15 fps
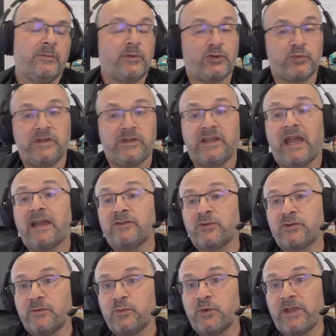but we had
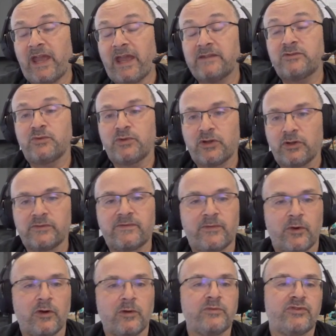to
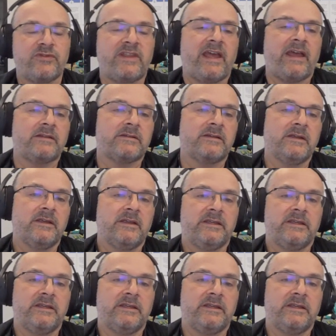conform to that.